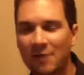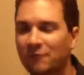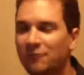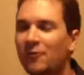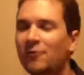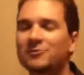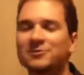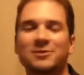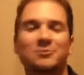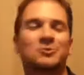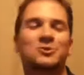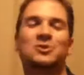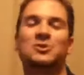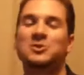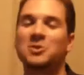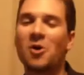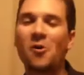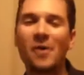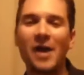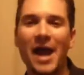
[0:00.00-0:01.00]
And folks, I was
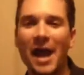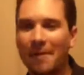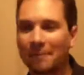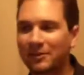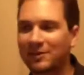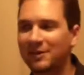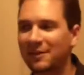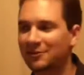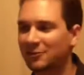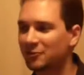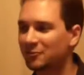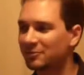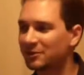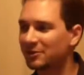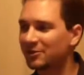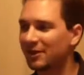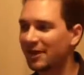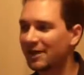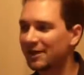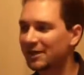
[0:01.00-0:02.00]
so happy that the
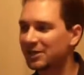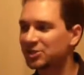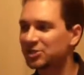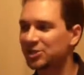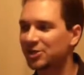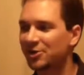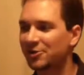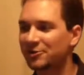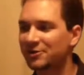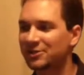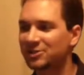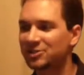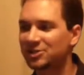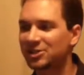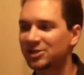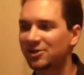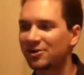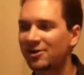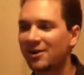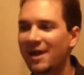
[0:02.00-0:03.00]
real NHL this
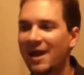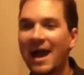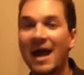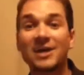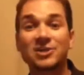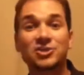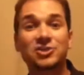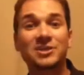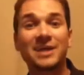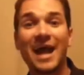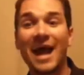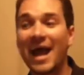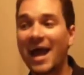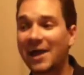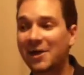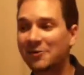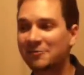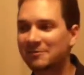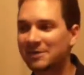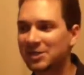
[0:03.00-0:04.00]
year actually
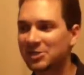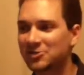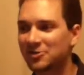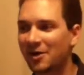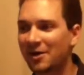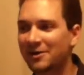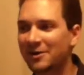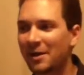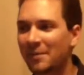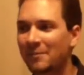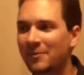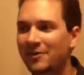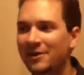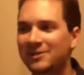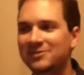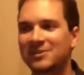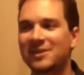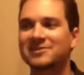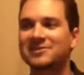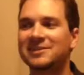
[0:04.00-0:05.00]
had a redraw number.
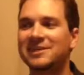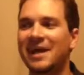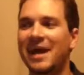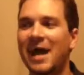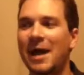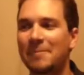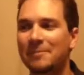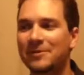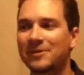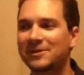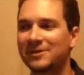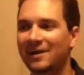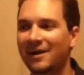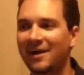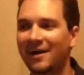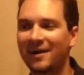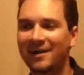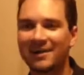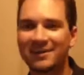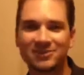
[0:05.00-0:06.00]
It doesn't happen
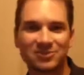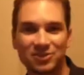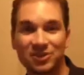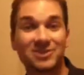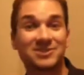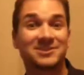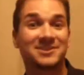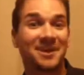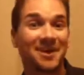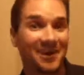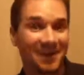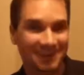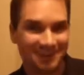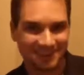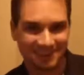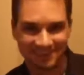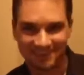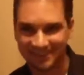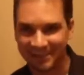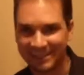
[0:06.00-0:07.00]
to just
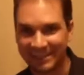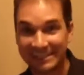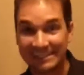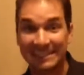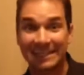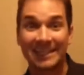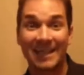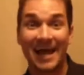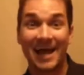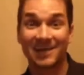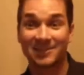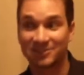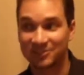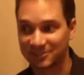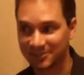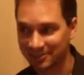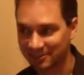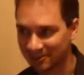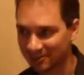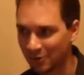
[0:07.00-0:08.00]
us like it did last
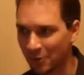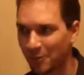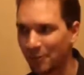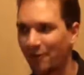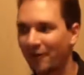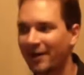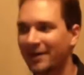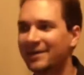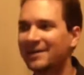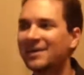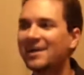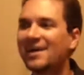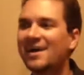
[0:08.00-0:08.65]
year. Oh boy.